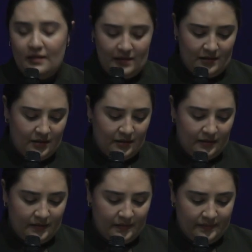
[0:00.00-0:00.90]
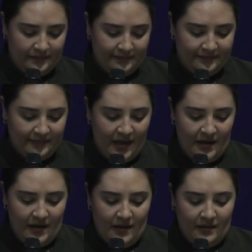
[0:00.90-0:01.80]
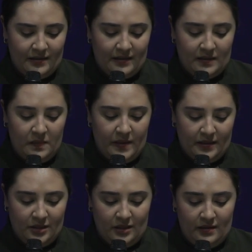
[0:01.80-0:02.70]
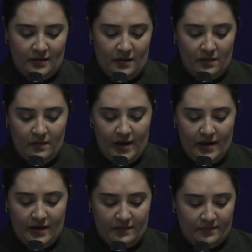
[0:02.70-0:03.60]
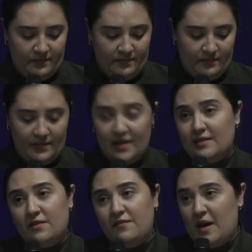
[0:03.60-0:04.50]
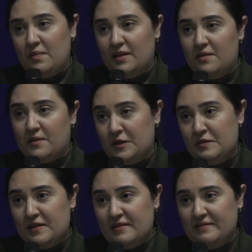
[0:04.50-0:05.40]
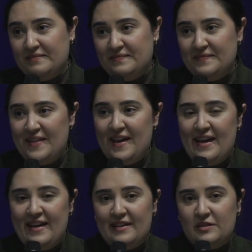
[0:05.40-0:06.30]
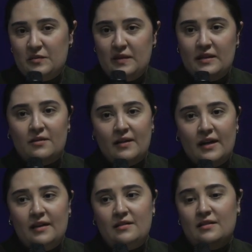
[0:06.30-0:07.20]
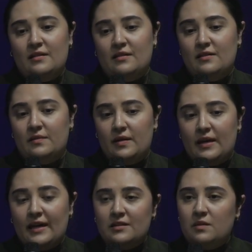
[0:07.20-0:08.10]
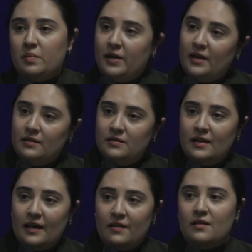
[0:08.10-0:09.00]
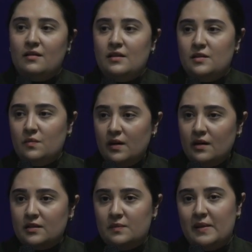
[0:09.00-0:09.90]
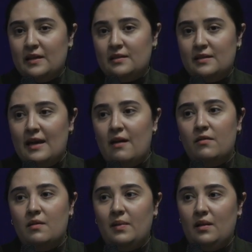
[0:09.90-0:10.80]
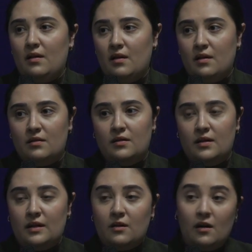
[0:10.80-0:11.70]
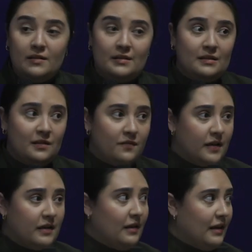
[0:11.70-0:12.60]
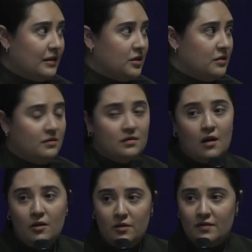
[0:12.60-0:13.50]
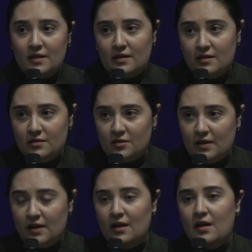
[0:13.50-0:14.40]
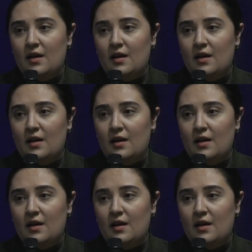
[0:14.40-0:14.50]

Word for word: lineages. This exhibition, in a way, is a family reunion. It's really great to get to bring together these works because now they belong across different collections all over the country.